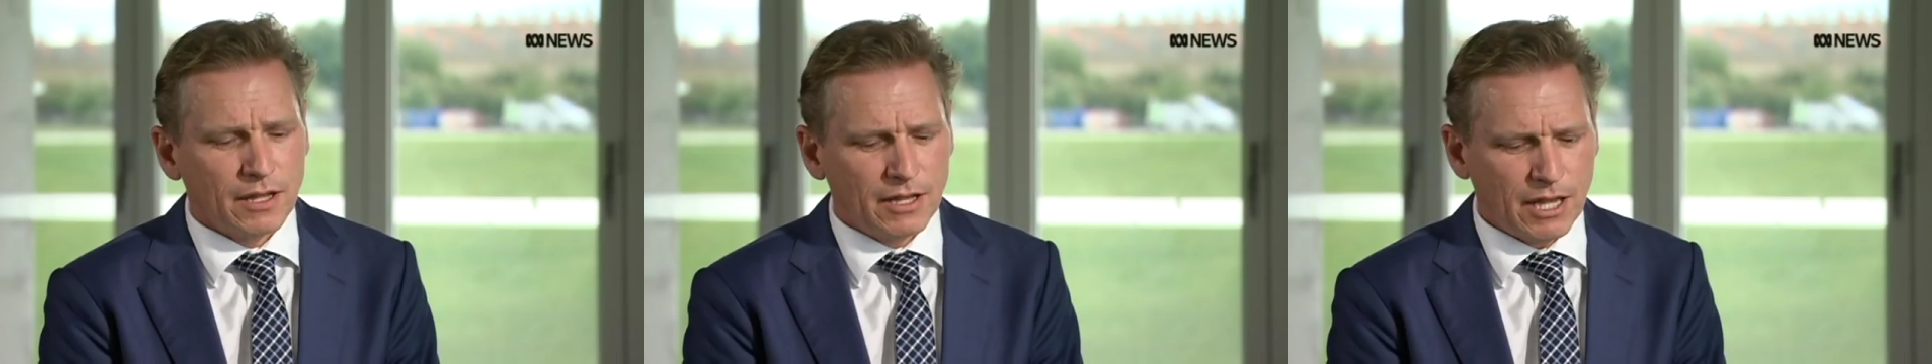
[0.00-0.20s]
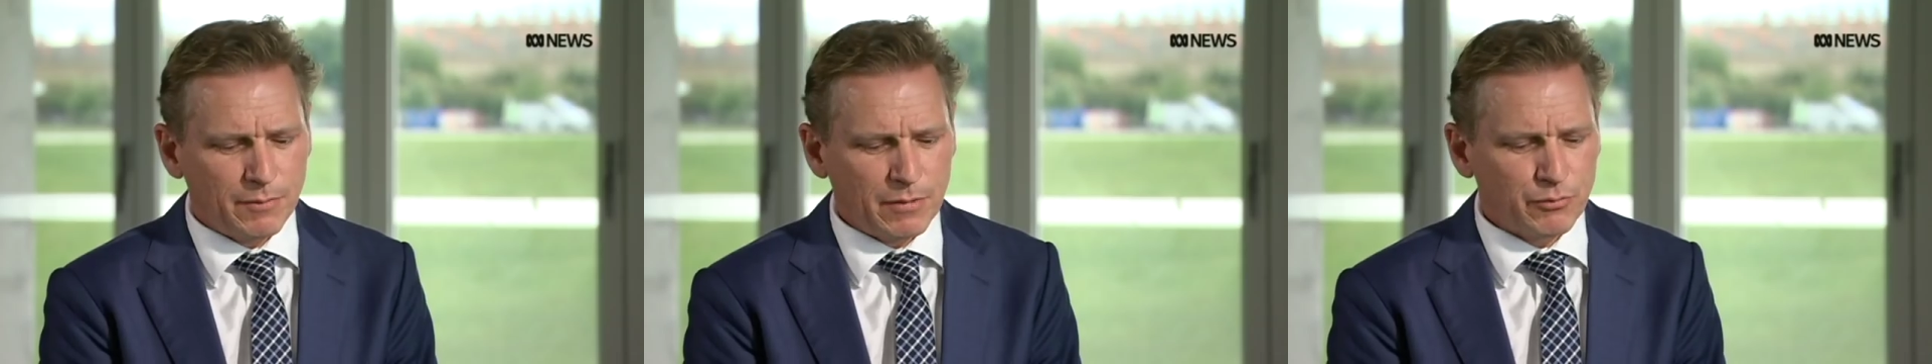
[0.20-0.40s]

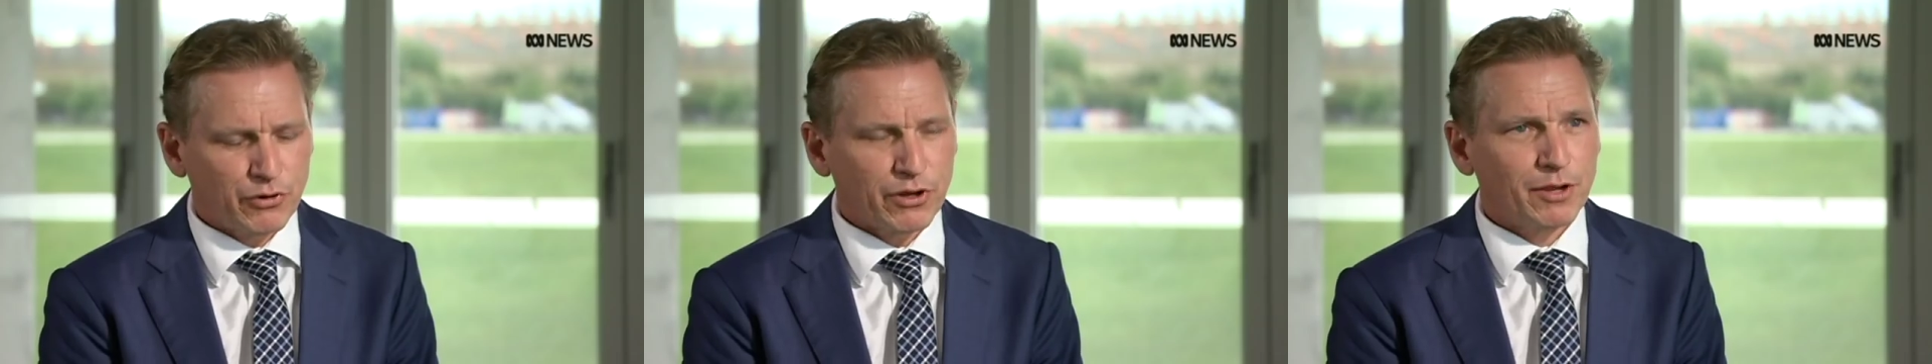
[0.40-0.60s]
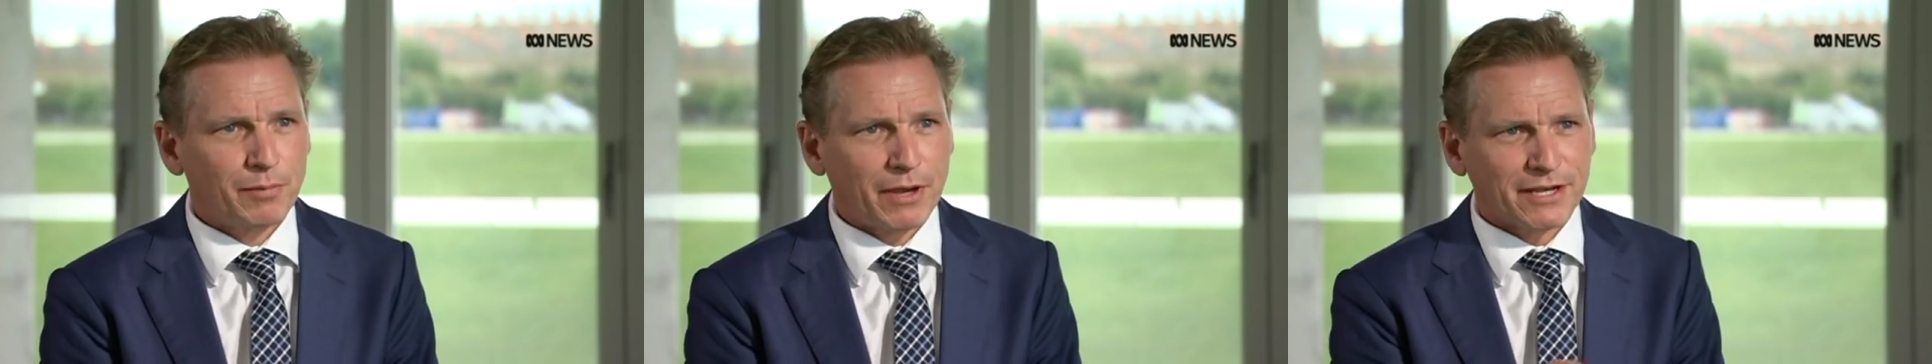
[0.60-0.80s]
Let me
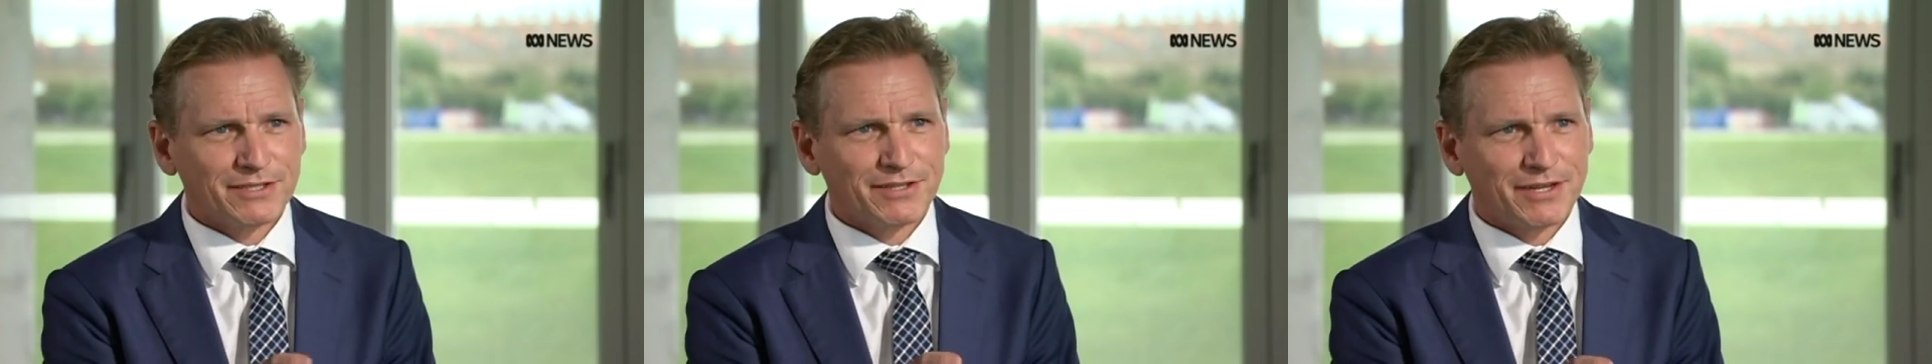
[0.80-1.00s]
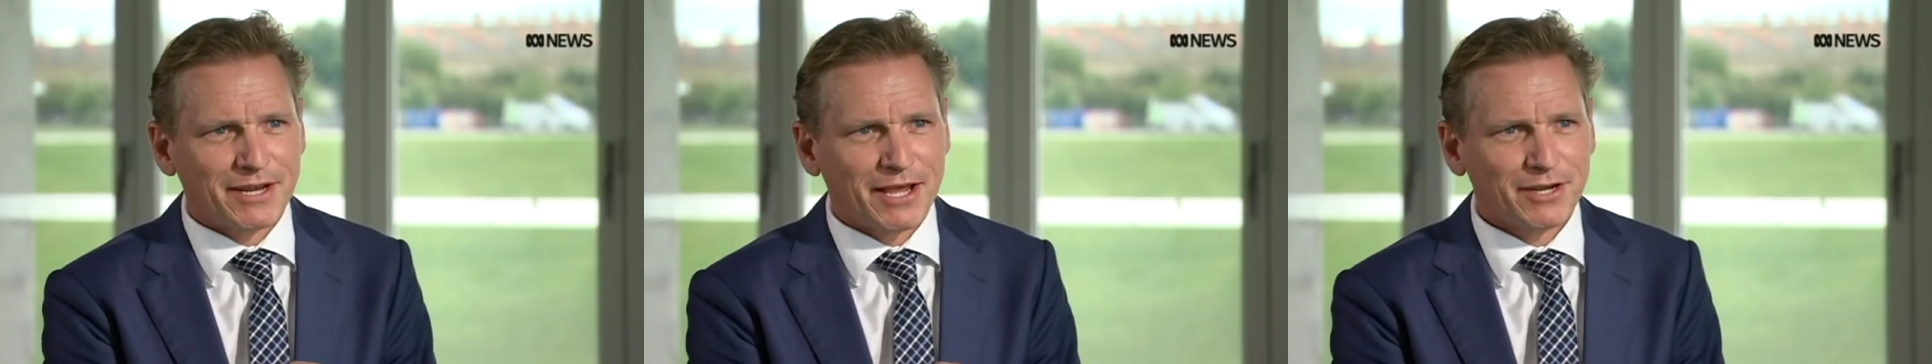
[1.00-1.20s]
bring you back
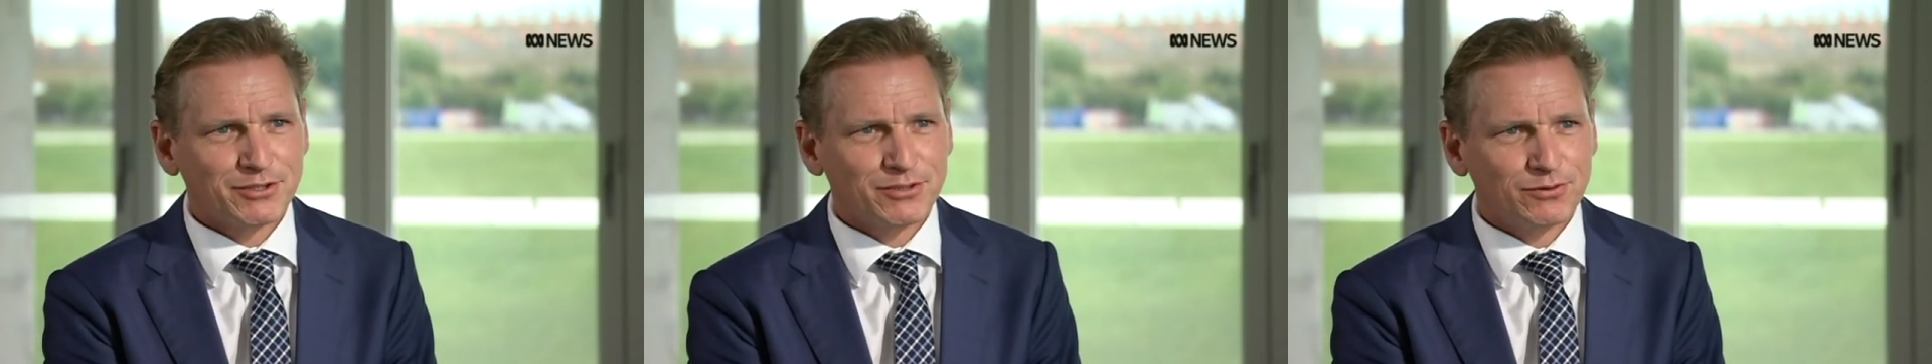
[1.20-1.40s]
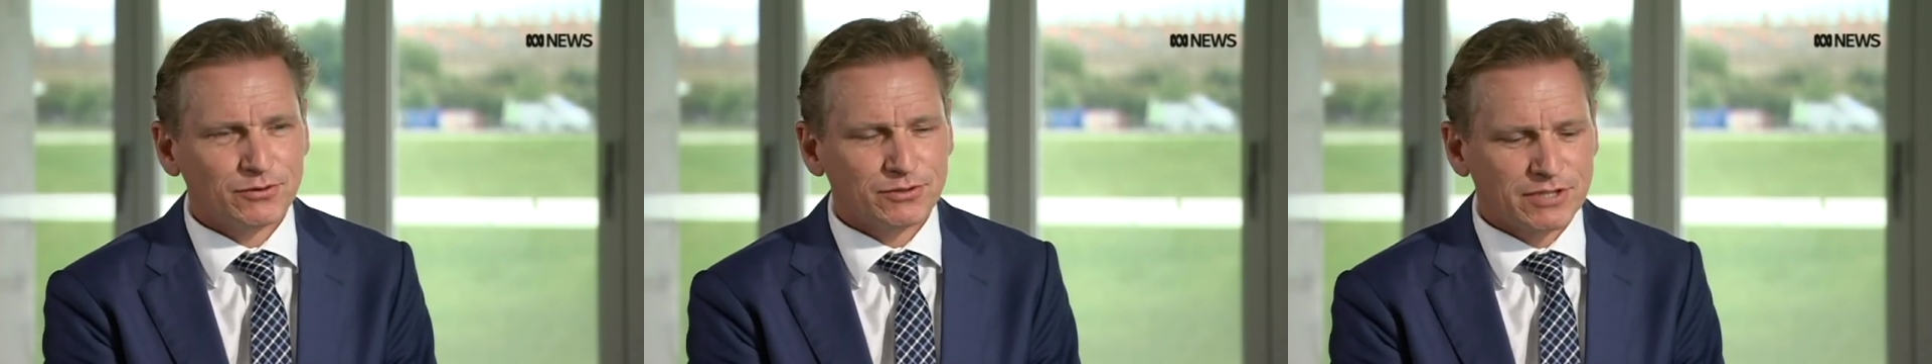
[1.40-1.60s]
to the
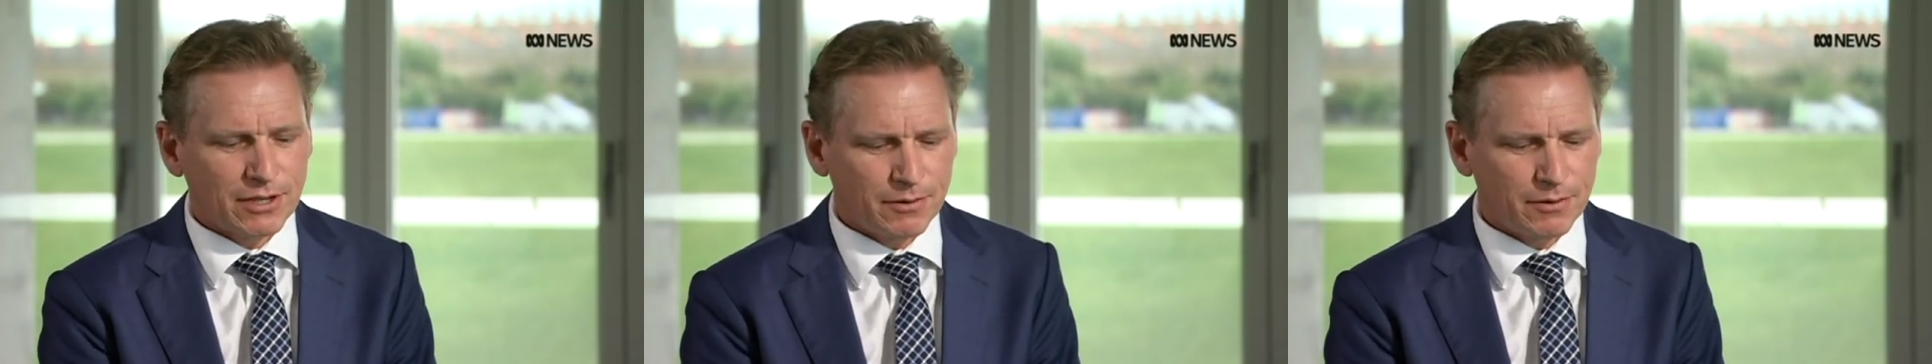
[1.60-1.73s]
Nationals.